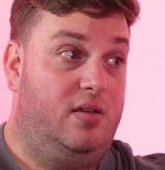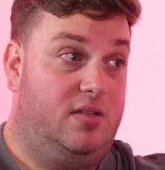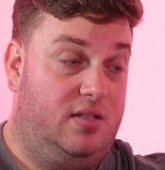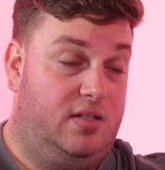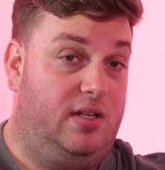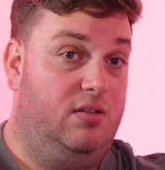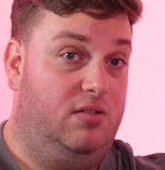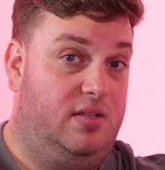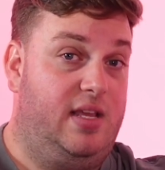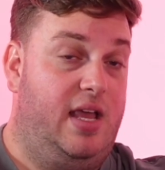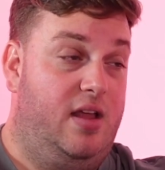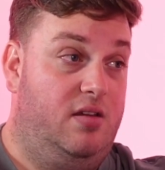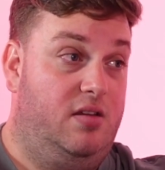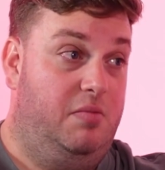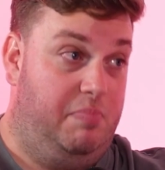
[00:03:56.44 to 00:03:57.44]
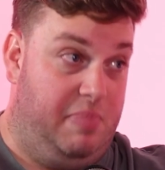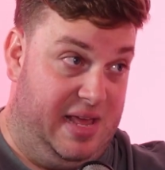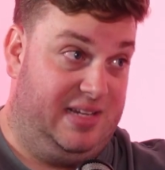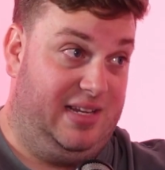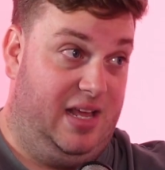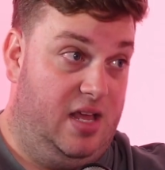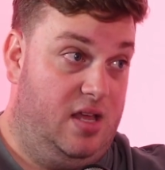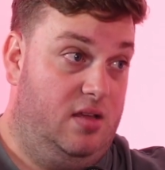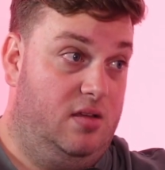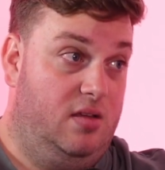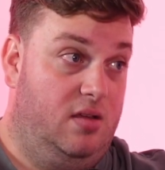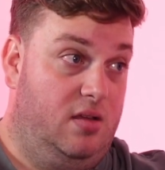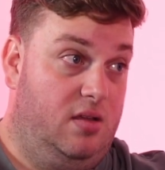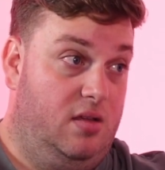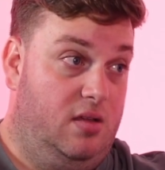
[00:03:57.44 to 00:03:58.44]
Pumbaa still sounded better,
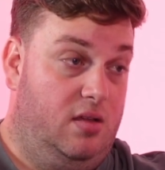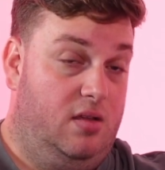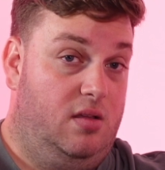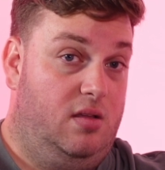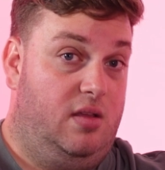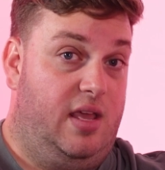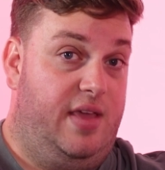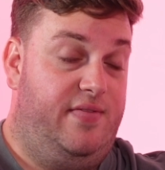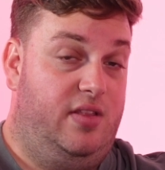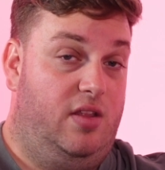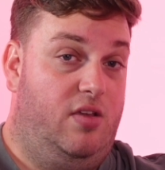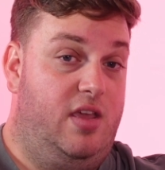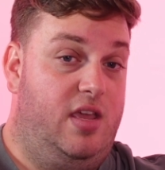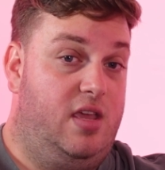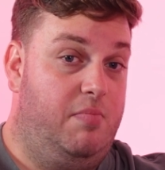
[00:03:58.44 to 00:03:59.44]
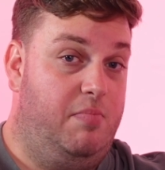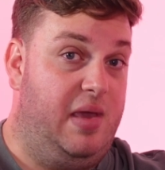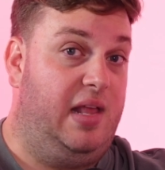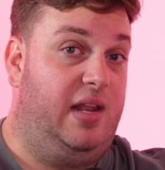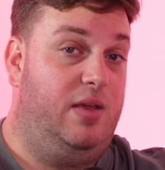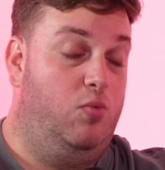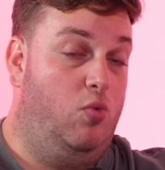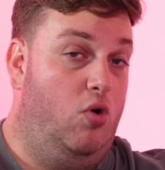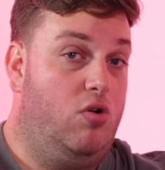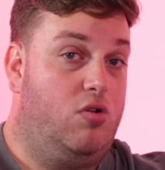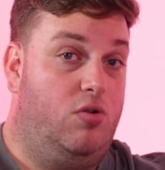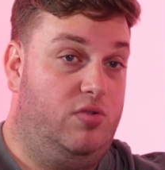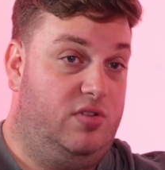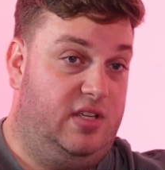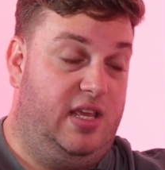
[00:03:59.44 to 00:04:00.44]
even though he can barely walk
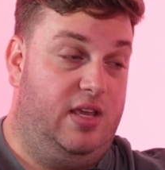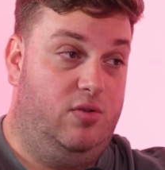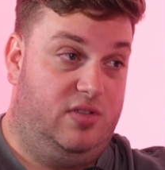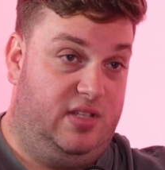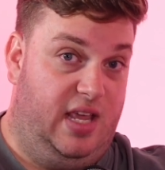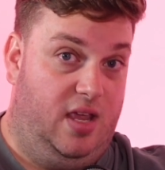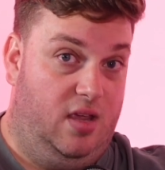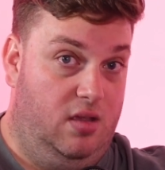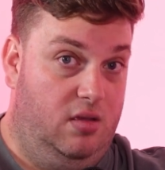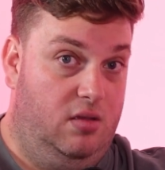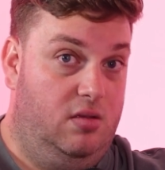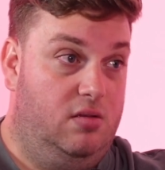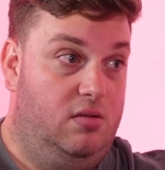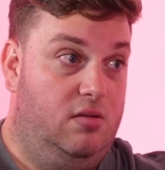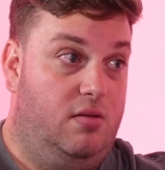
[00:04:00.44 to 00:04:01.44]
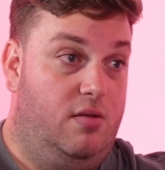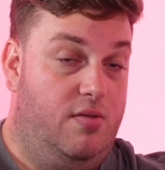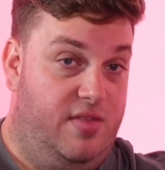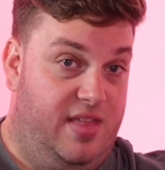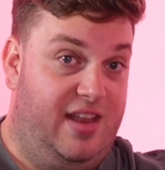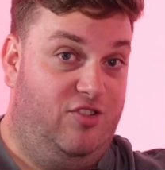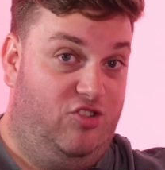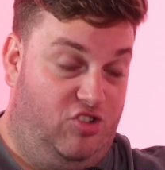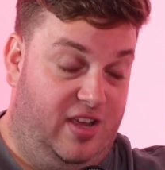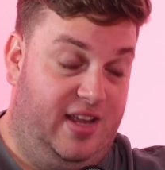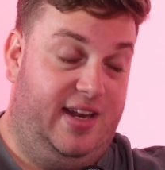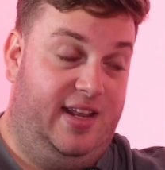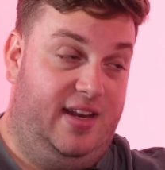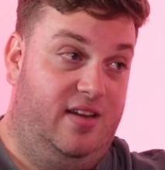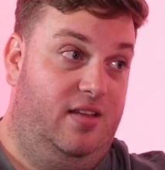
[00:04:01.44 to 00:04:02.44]
or see or sing, than she did.